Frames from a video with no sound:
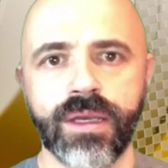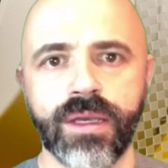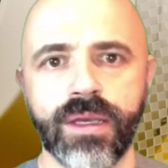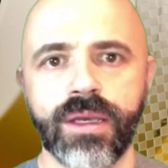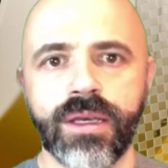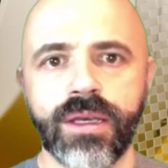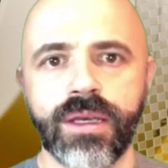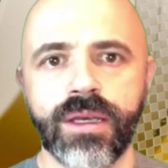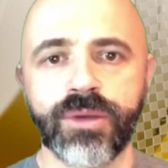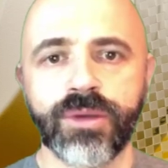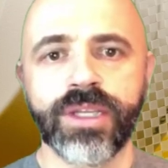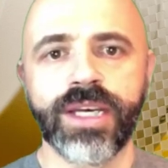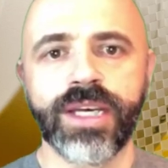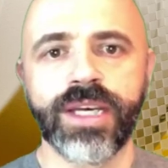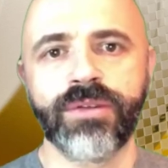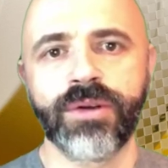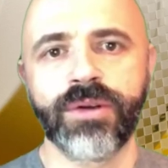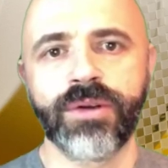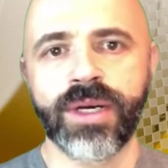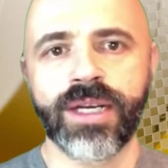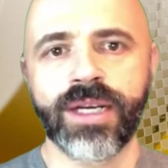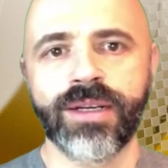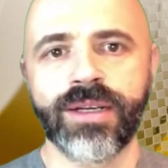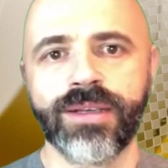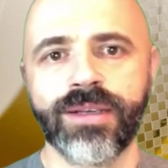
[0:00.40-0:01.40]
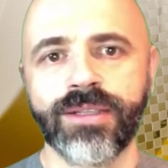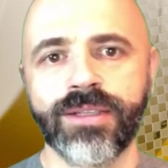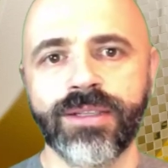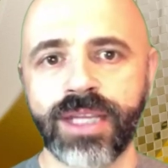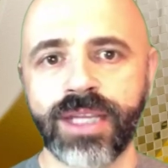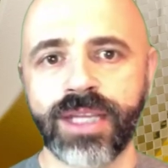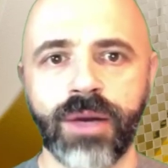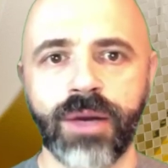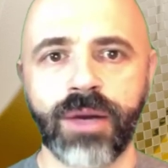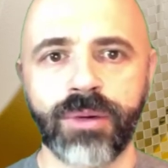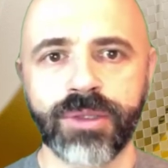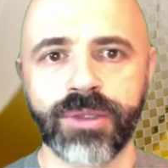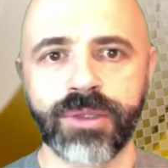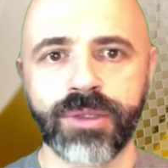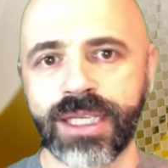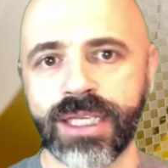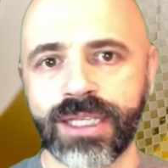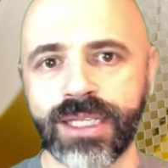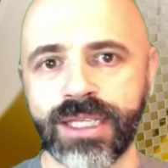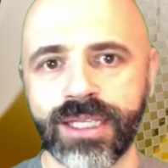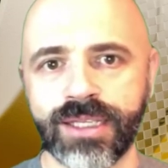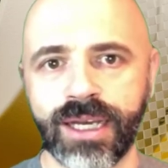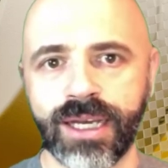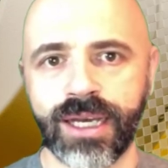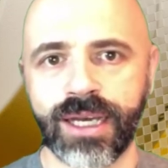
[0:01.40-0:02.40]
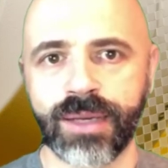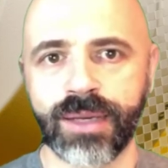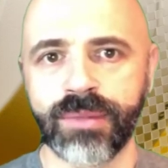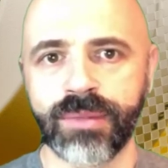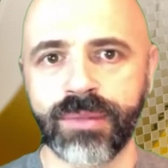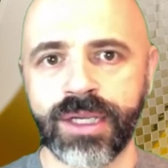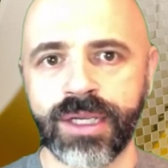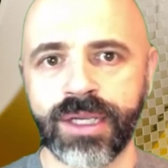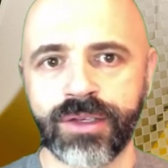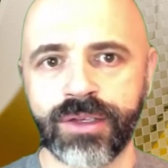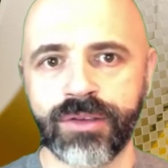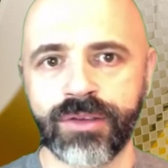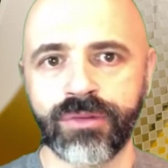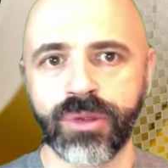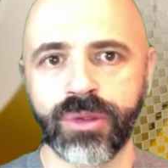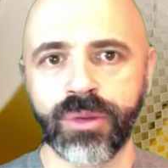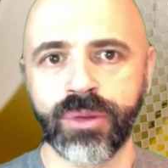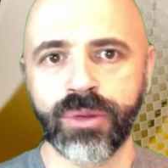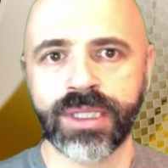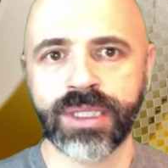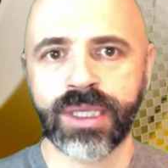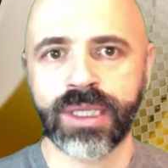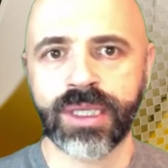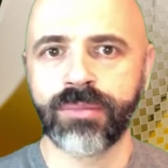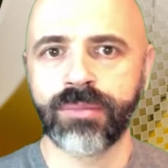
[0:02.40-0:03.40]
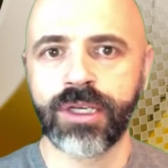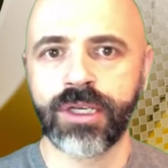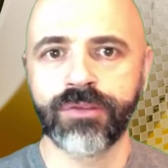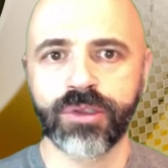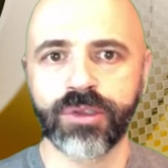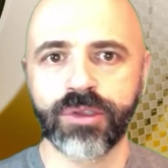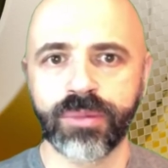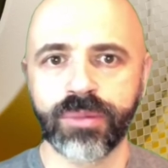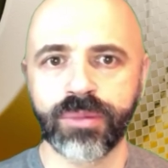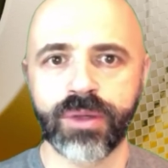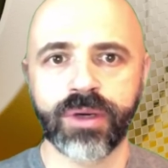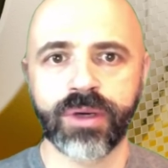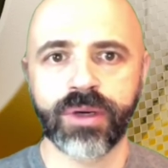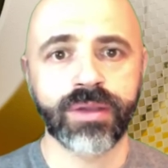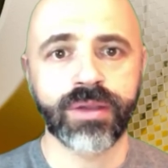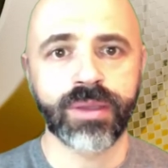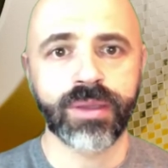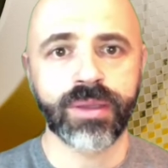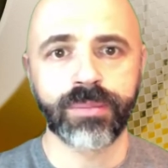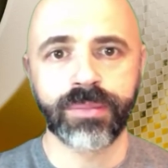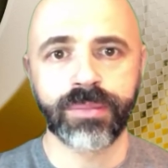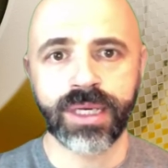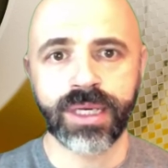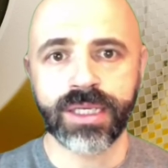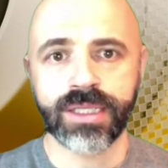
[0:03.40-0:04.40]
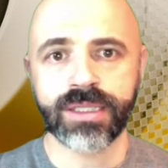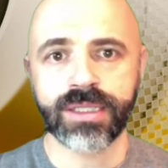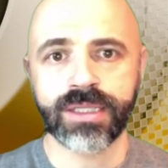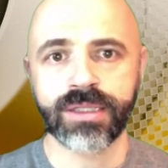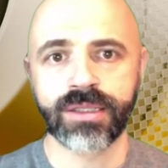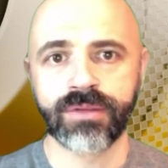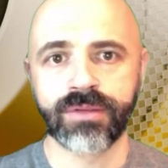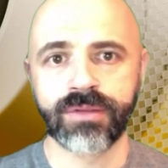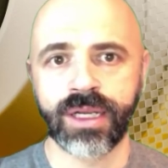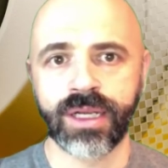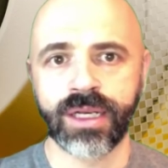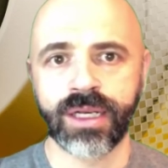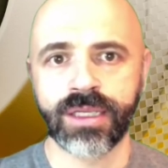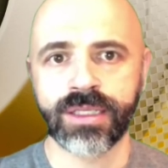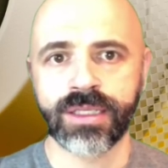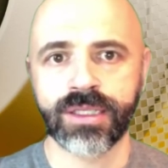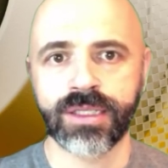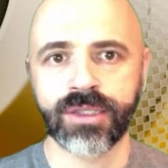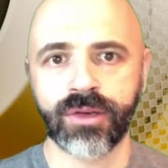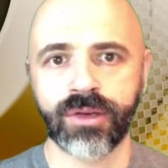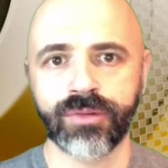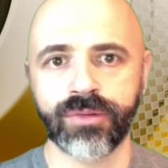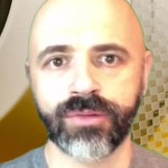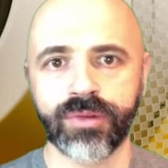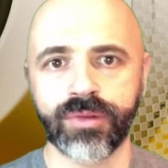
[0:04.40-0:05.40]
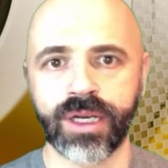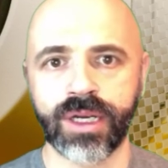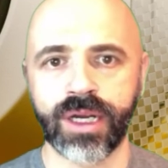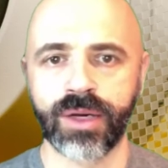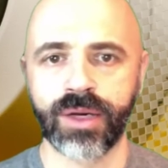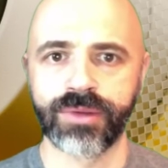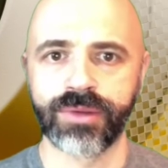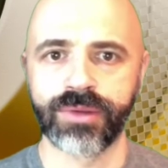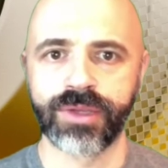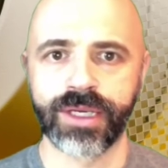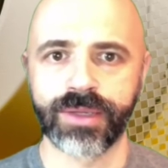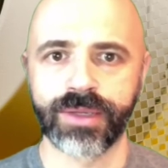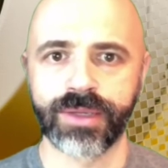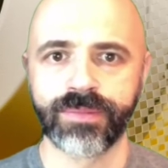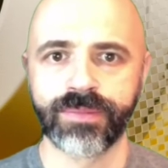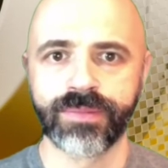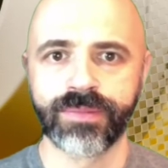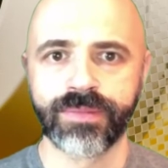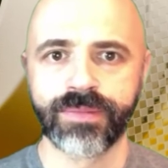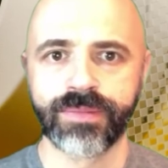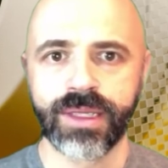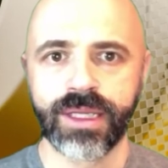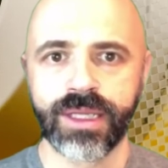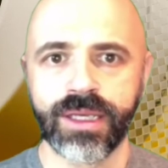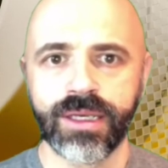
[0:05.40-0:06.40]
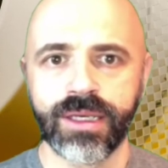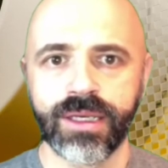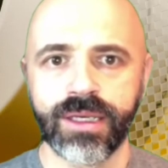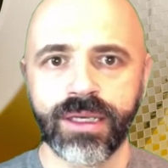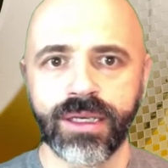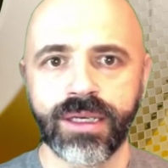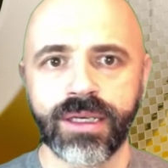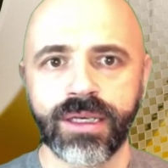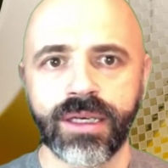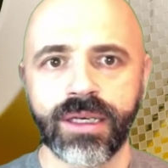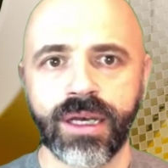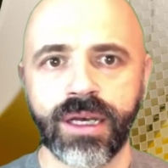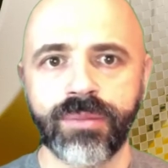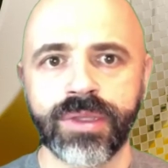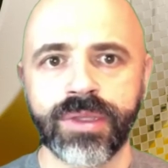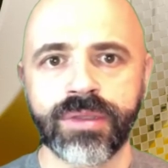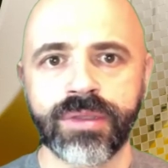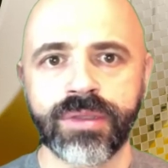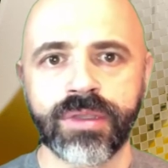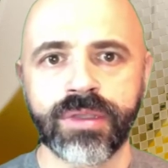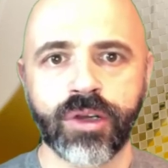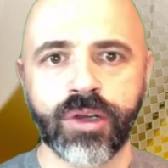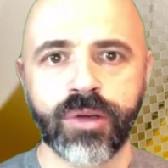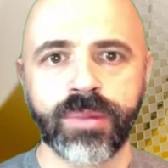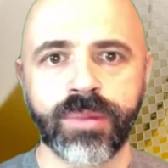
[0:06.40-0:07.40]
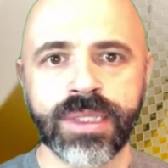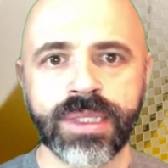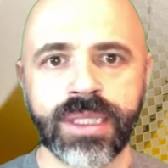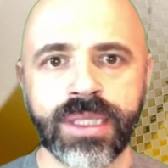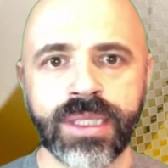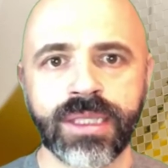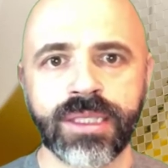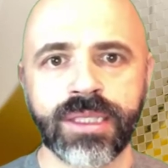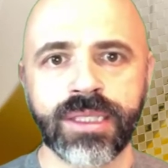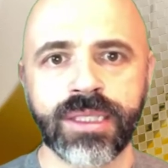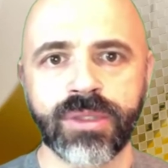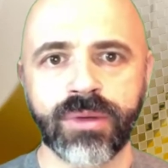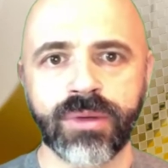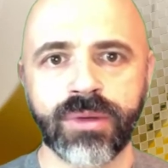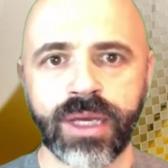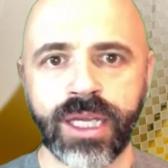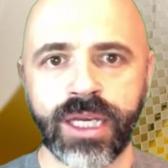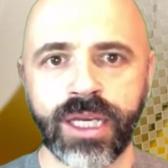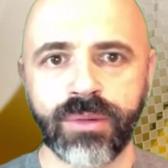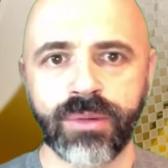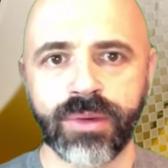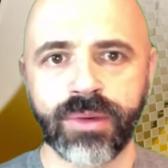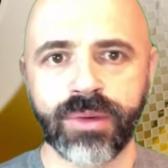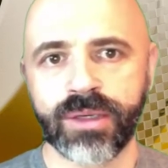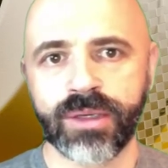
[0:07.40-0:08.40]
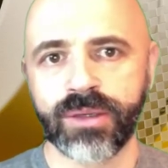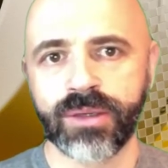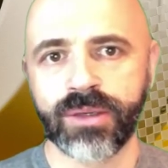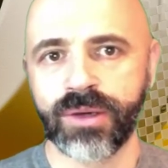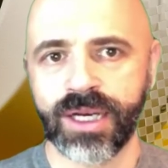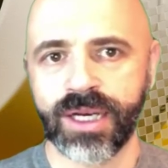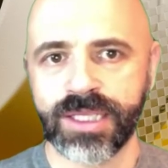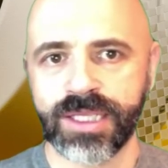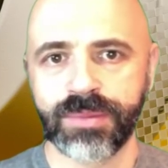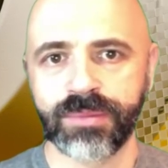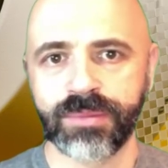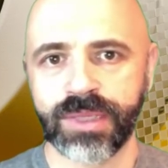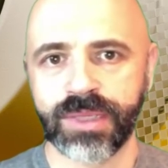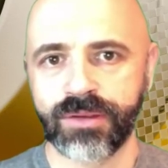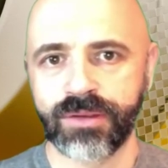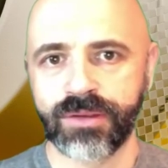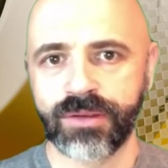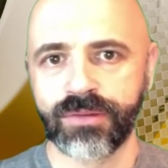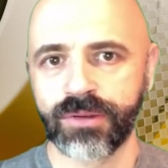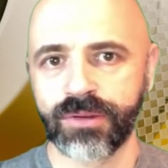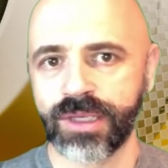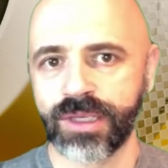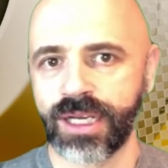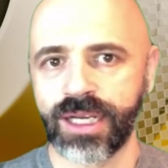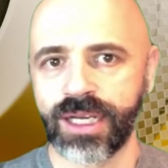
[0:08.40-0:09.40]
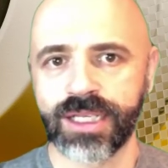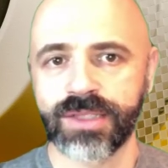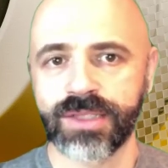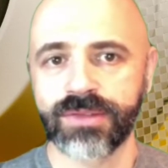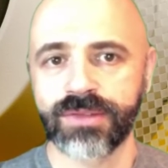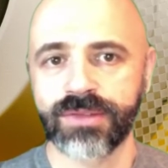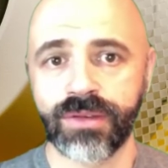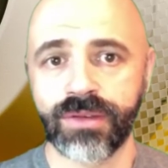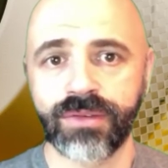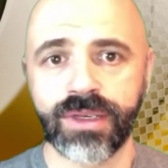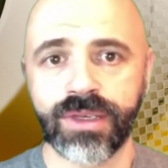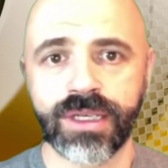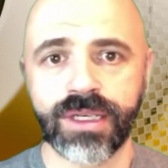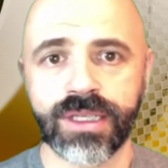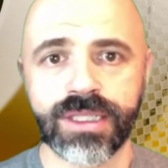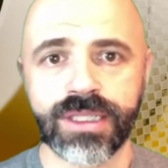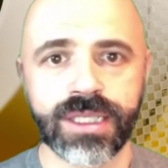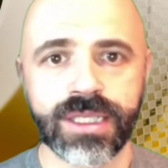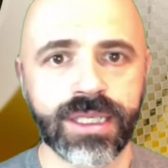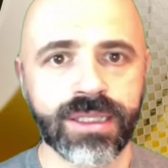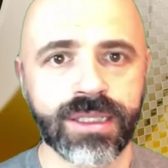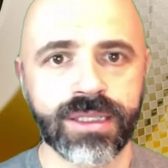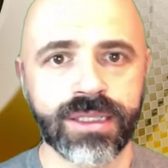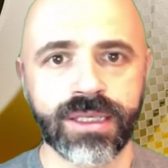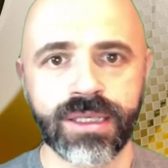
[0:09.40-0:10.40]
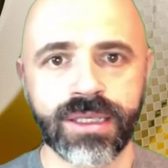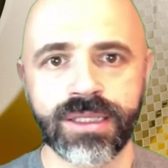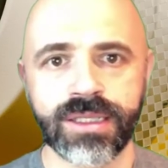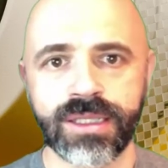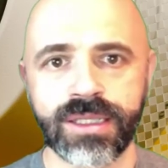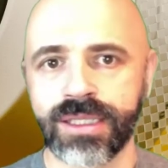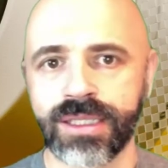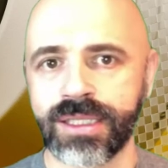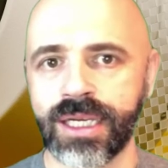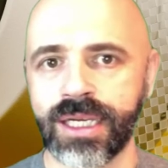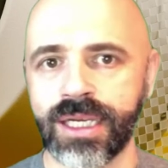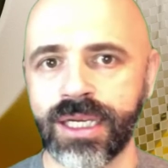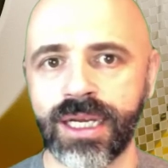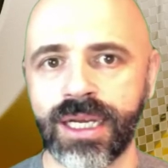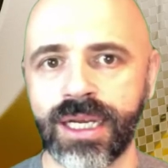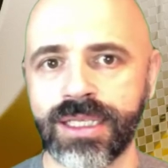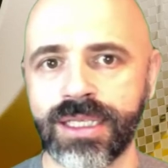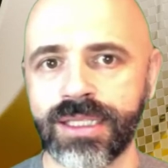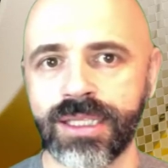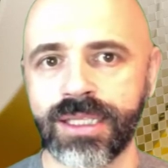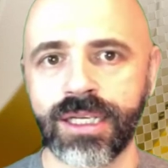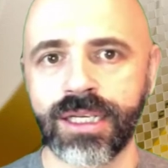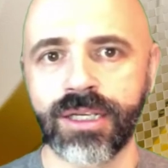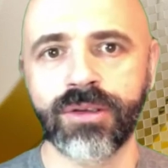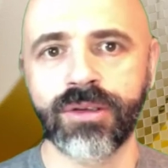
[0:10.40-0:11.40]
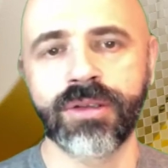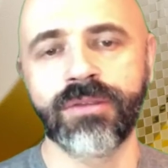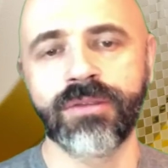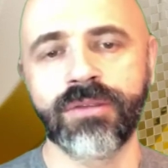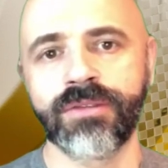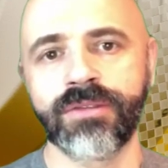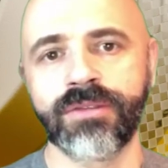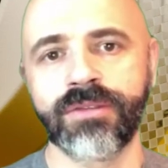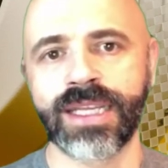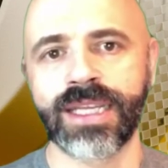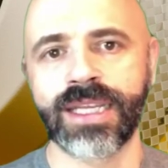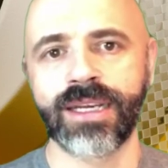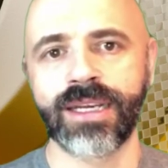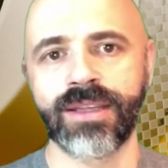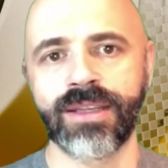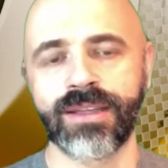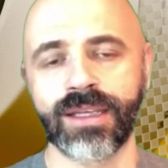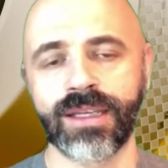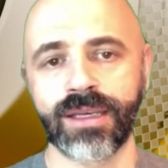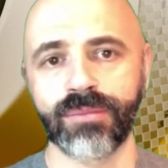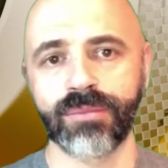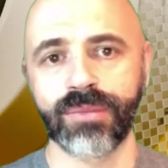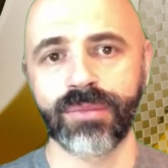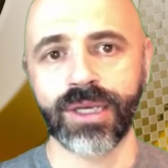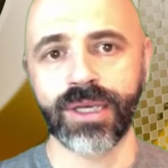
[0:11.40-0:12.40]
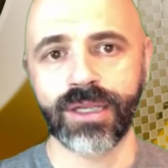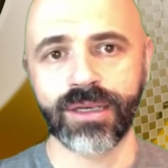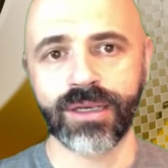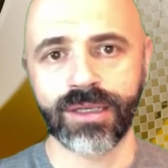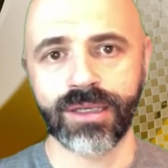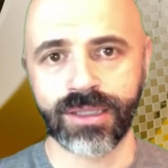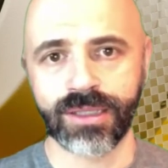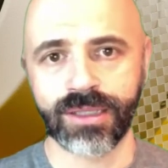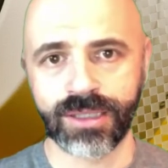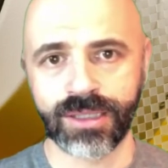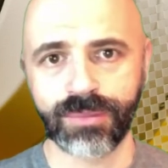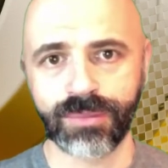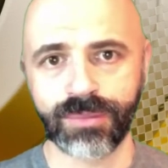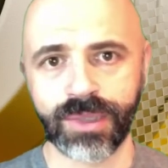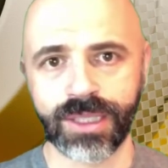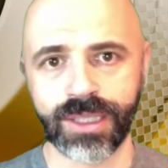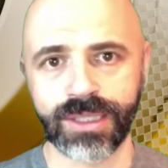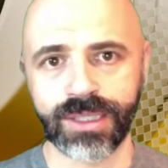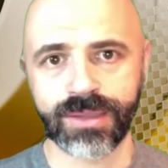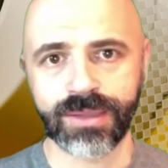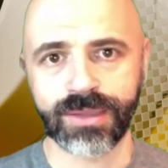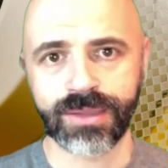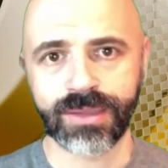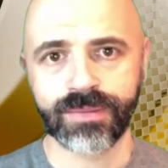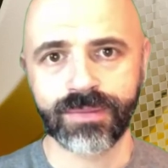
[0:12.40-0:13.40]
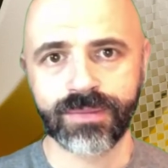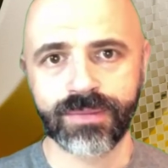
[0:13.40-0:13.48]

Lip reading: Good day everyone, today I want to take the time and review what I believe to be one of the best surveillance software out there. I've been recommending this to anyone who asked me for the last 5 years, and since then I still couldn't find anything better in this space.